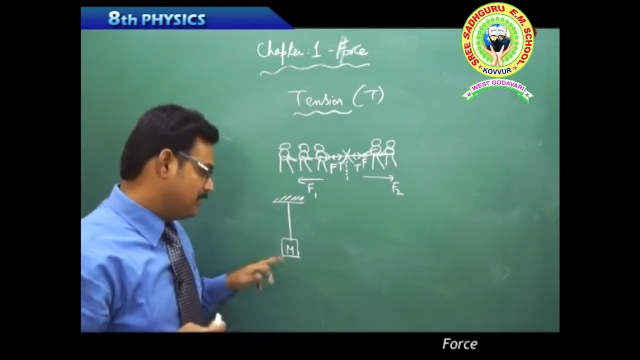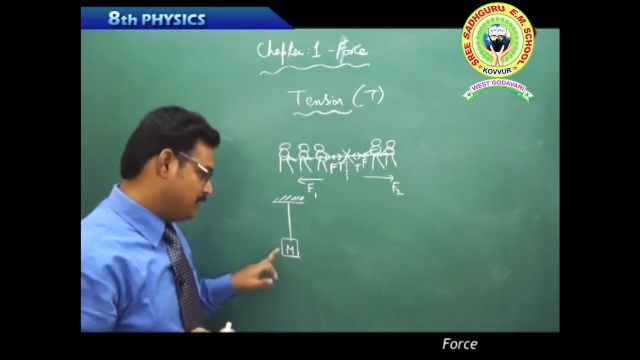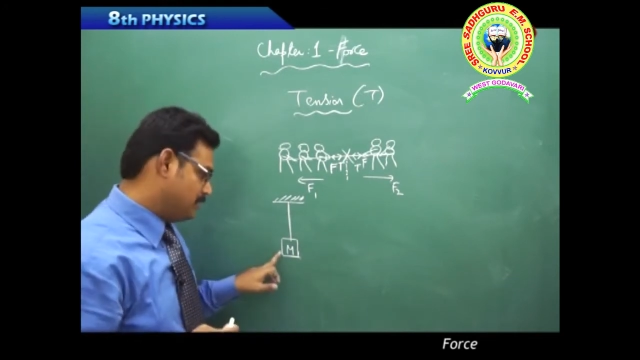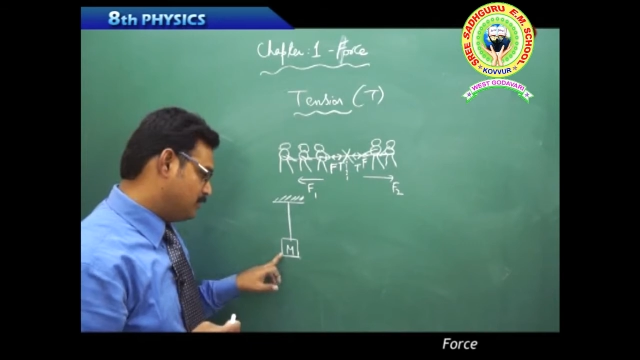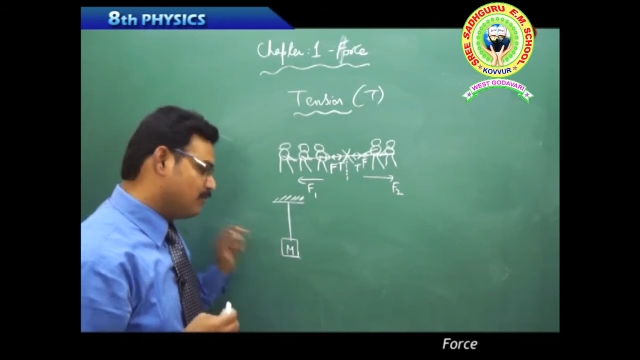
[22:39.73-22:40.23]

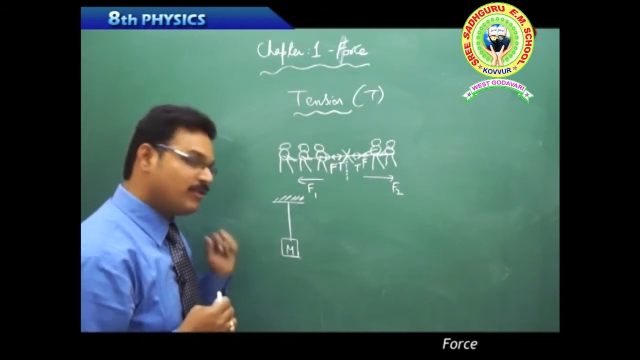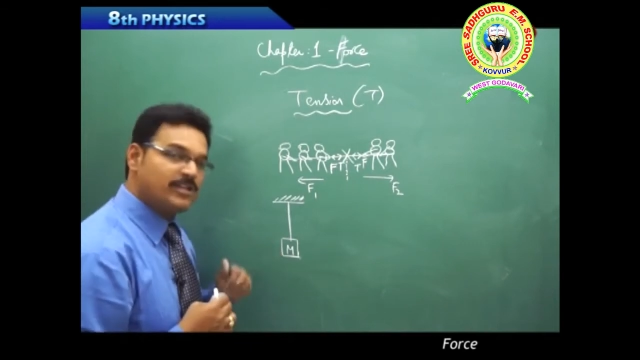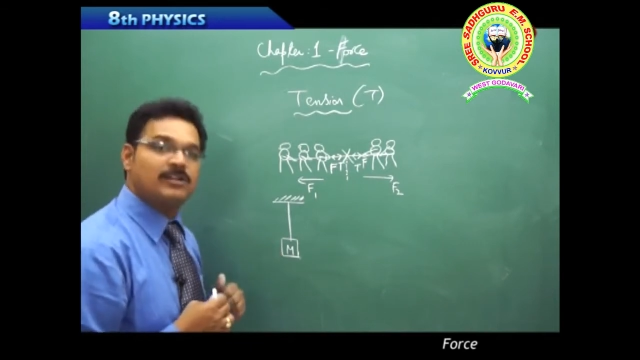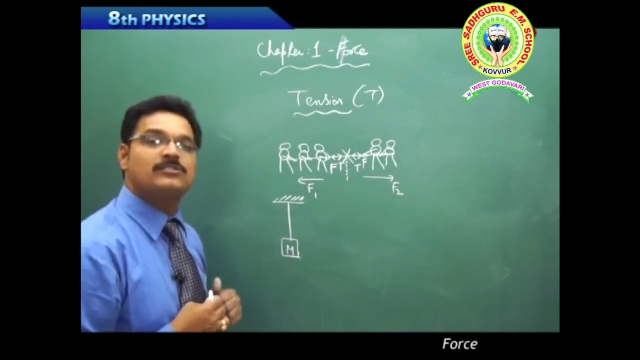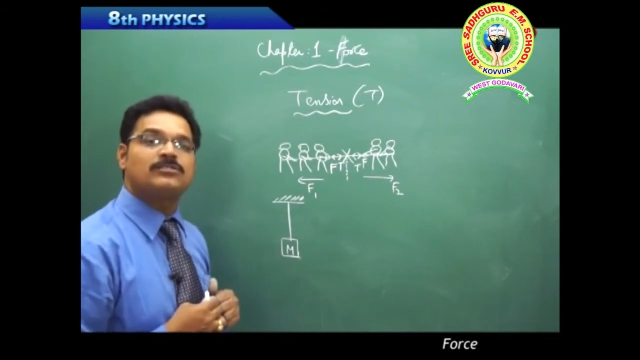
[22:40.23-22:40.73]
This
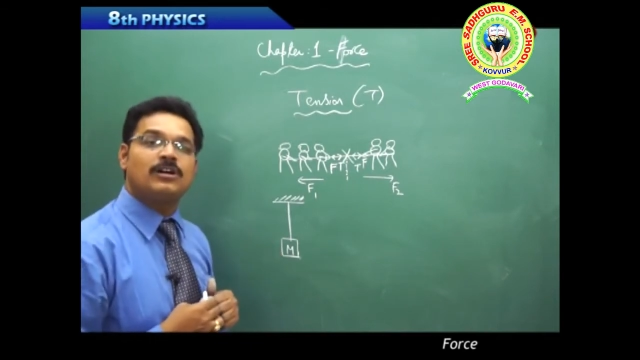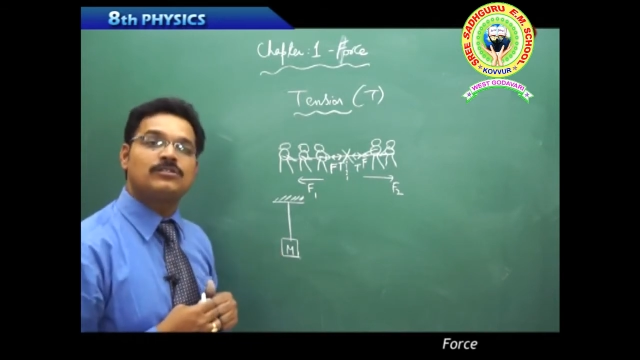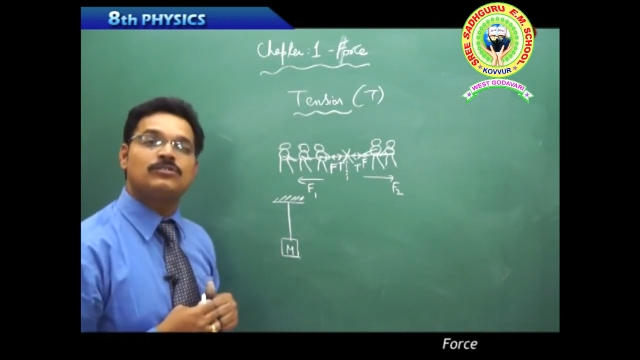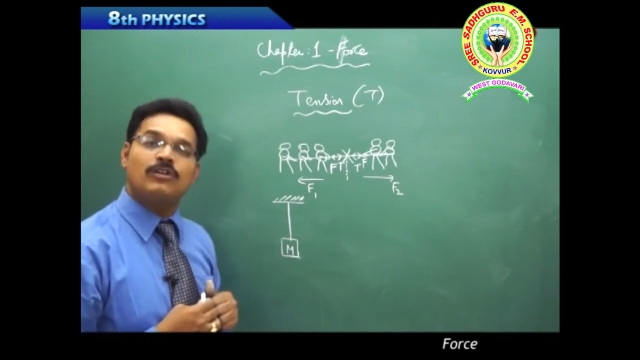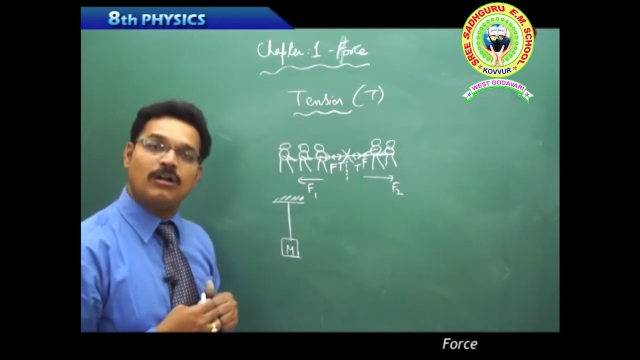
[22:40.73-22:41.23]
body
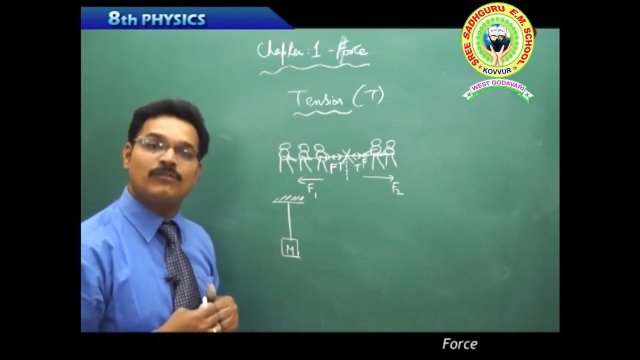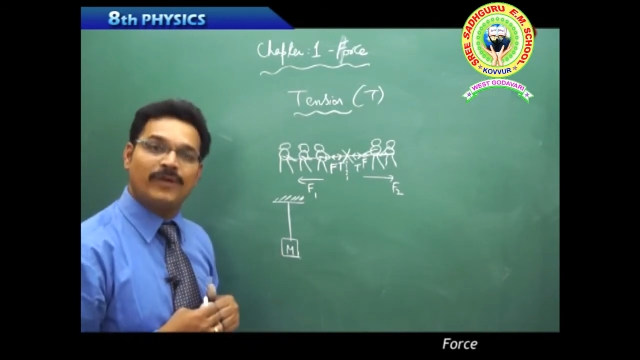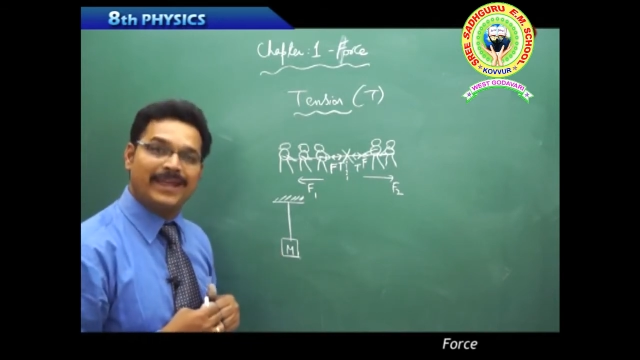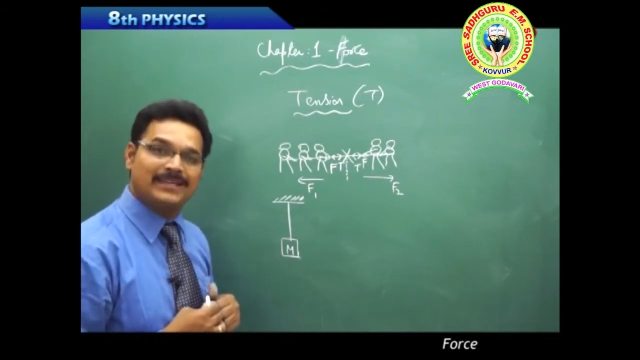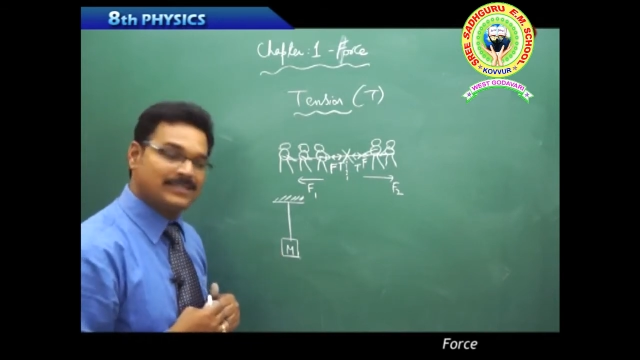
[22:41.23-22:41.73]
also got
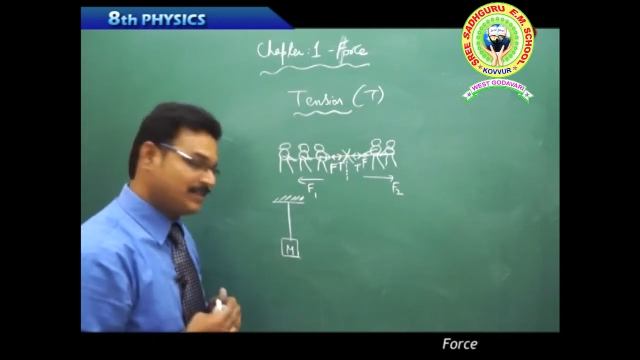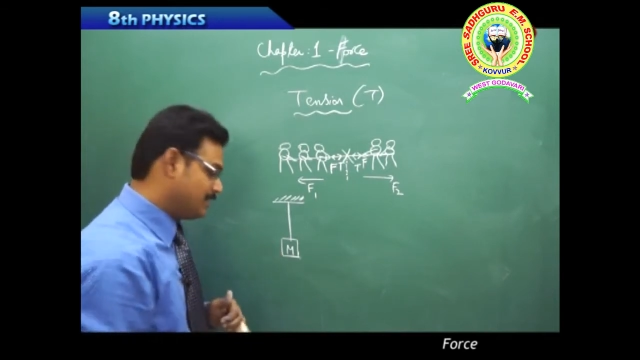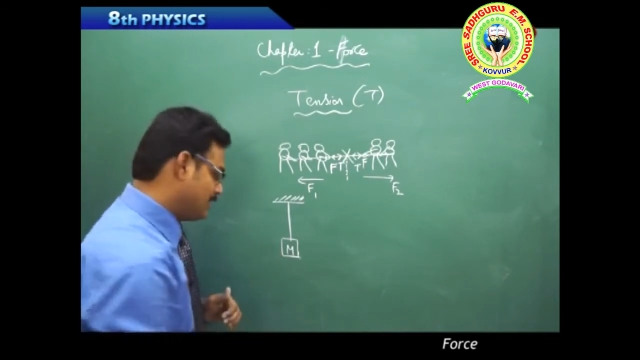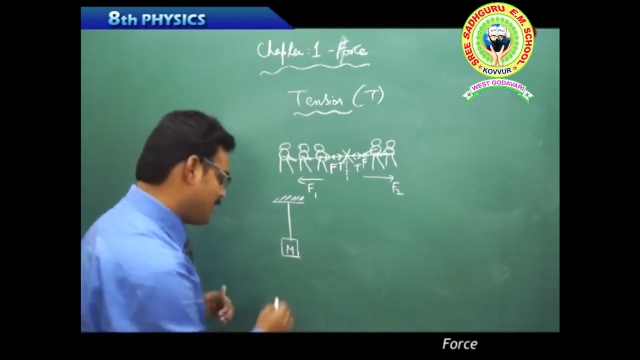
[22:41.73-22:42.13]
weight,